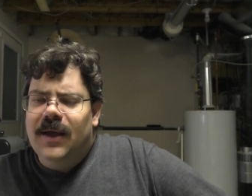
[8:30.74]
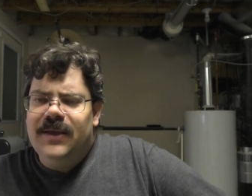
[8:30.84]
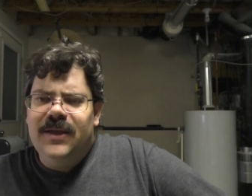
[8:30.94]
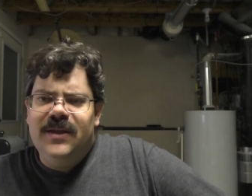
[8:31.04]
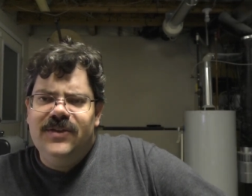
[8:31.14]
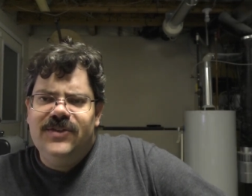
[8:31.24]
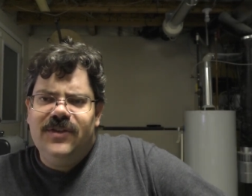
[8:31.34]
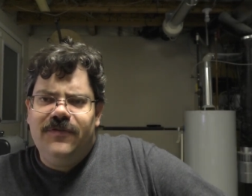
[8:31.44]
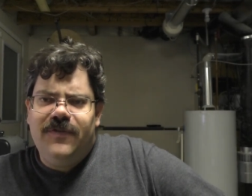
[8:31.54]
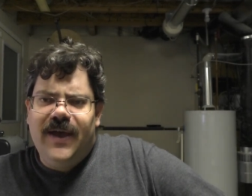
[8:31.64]
is
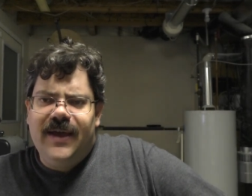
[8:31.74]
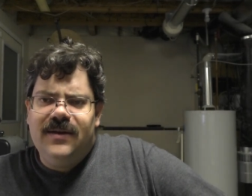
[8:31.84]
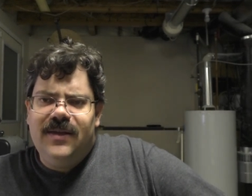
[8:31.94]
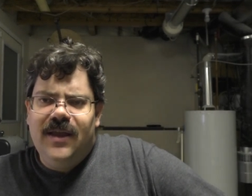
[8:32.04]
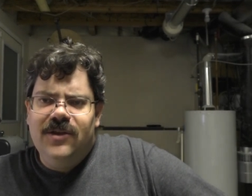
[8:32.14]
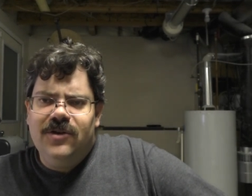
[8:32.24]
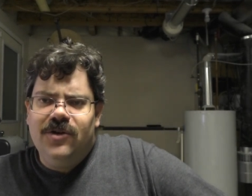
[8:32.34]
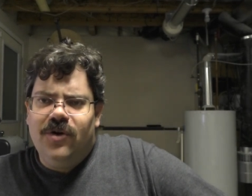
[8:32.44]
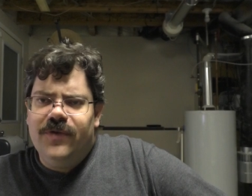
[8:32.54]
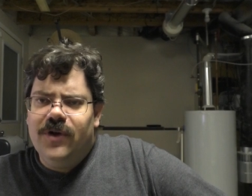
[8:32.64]
the fact that you can
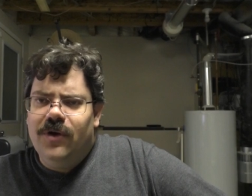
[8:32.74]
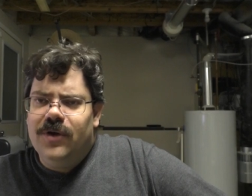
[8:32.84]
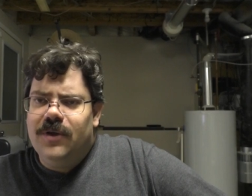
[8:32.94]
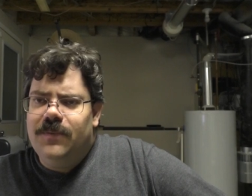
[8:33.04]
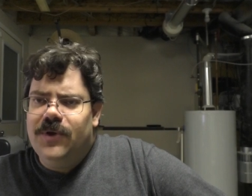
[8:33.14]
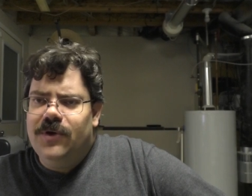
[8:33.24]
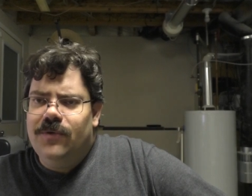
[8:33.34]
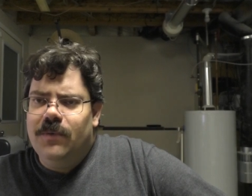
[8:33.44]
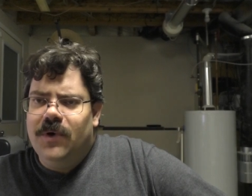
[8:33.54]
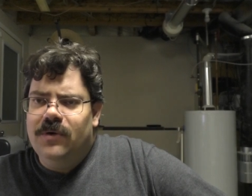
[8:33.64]
overload a computer
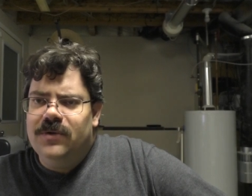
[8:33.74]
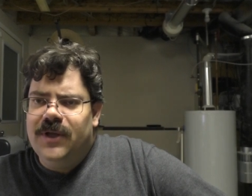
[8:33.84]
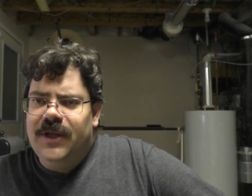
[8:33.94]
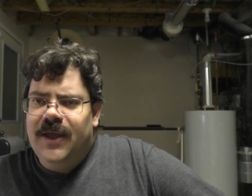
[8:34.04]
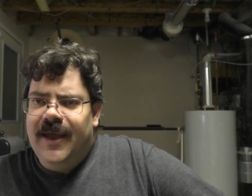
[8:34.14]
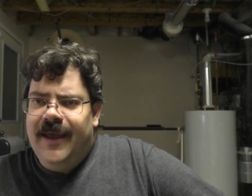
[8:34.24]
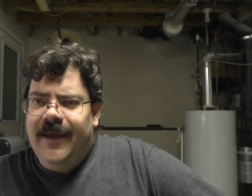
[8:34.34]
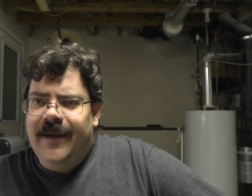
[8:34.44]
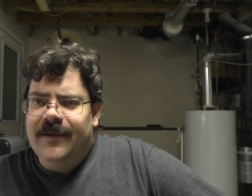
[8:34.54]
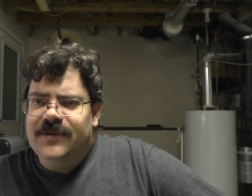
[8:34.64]
remotely
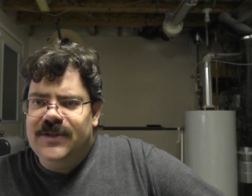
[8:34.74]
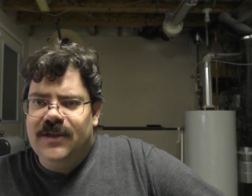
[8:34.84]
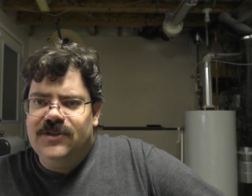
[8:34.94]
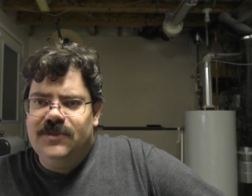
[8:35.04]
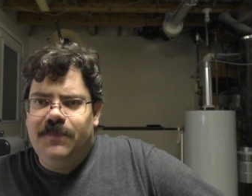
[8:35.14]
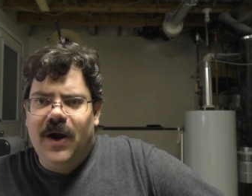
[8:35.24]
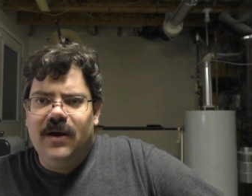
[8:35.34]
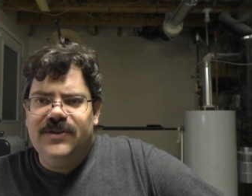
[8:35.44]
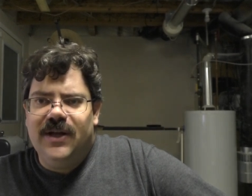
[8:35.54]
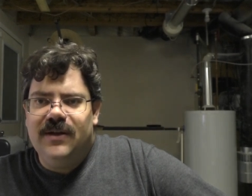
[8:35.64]
and send
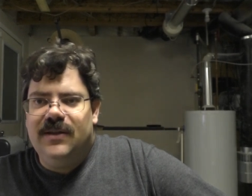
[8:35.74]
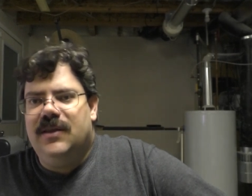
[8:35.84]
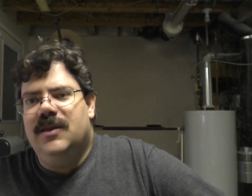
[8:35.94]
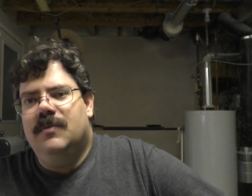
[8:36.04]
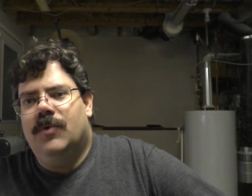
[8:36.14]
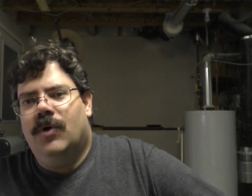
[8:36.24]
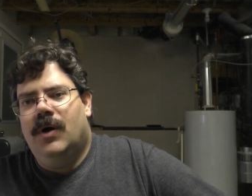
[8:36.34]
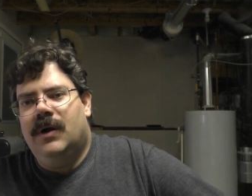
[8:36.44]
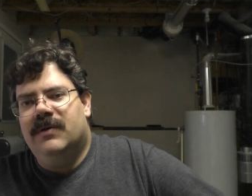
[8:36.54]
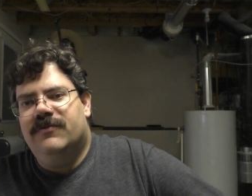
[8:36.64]
sparks out of the
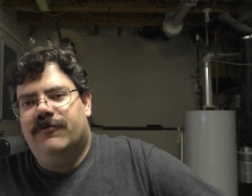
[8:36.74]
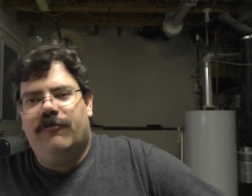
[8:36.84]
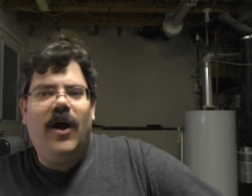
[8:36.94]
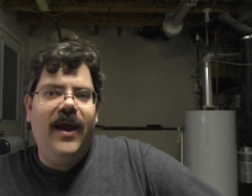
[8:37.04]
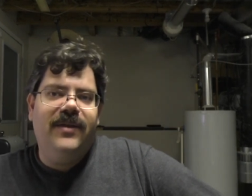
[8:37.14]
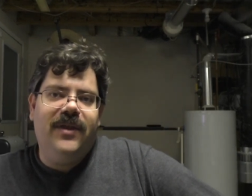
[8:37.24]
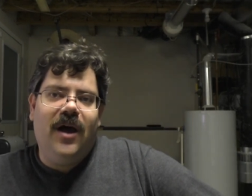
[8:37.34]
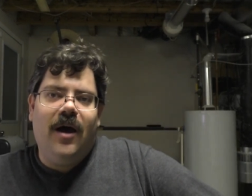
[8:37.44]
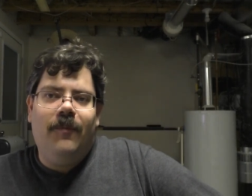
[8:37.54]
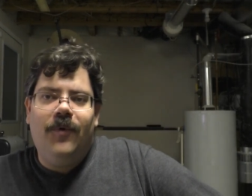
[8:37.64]
keyboard and fry the
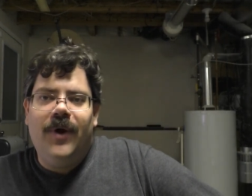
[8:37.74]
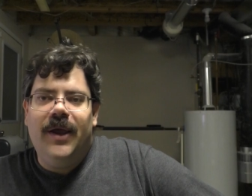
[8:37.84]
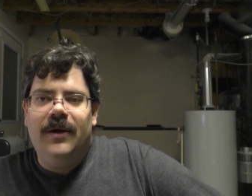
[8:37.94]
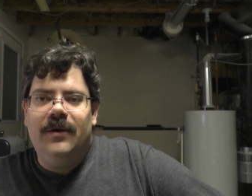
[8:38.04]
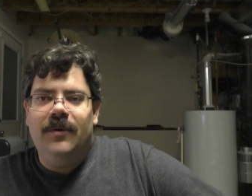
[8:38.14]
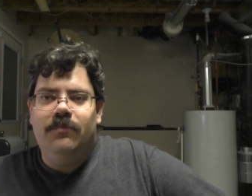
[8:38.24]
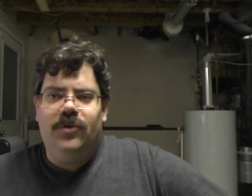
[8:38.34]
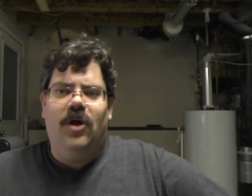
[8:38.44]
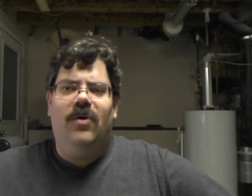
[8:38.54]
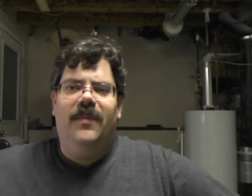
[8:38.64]
operator and
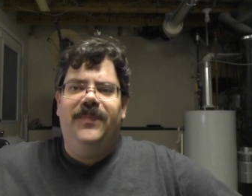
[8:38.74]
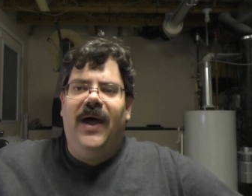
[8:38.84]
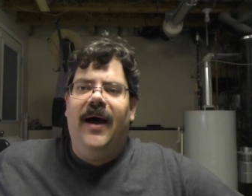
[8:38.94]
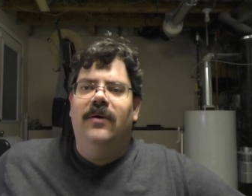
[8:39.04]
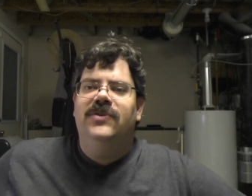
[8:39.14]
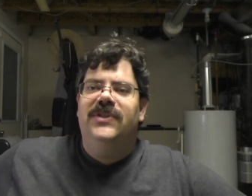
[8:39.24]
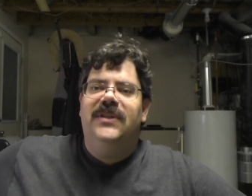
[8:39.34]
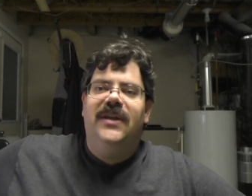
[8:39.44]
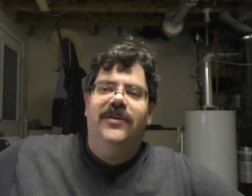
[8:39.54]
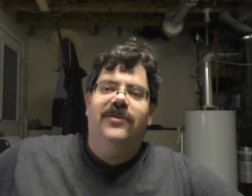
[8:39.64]
blow up the house at
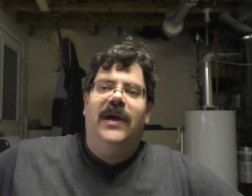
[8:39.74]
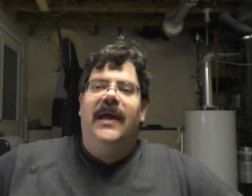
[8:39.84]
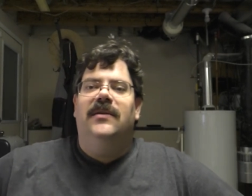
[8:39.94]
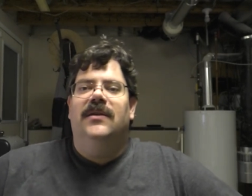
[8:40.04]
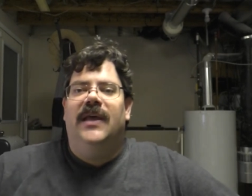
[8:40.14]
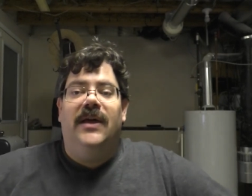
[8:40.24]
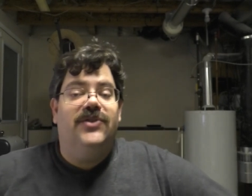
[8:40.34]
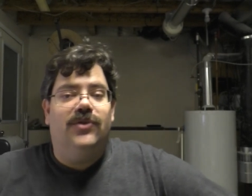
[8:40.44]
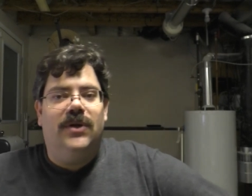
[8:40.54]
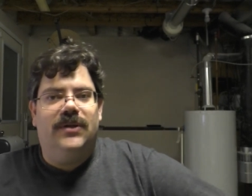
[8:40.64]
the other end and that
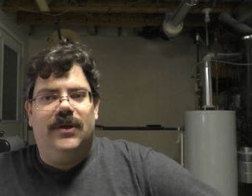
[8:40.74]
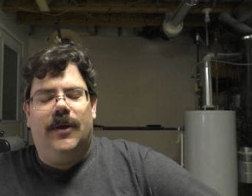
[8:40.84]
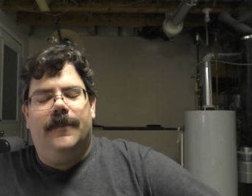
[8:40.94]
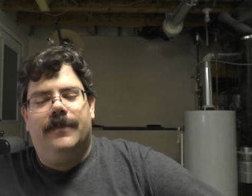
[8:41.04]
sort of thing.